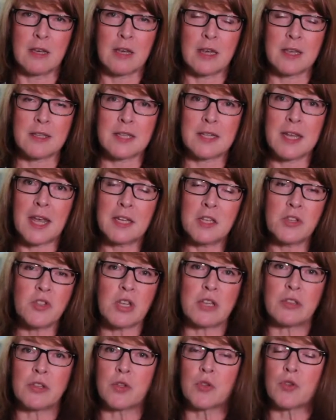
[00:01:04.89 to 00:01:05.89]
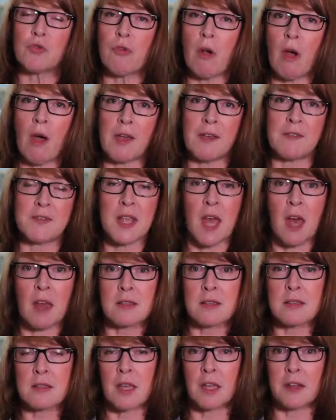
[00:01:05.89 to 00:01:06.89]
It's an energy that drives
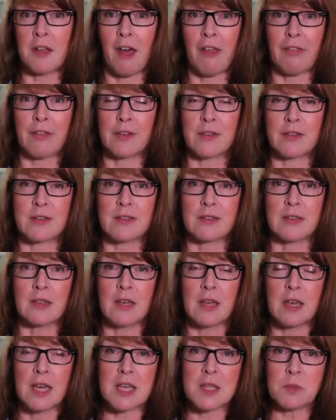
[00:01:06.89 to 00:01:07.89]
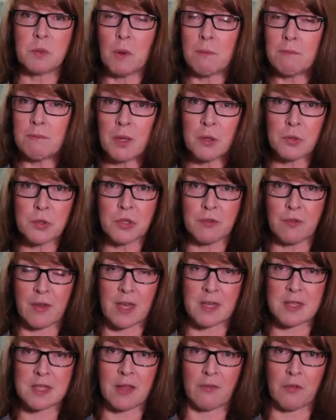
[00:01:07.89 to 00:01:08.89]
us and others. It's what
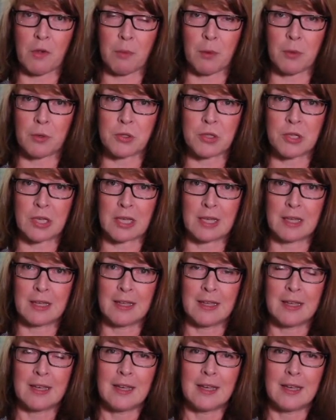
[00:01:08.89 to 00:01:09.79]
motivates everybody.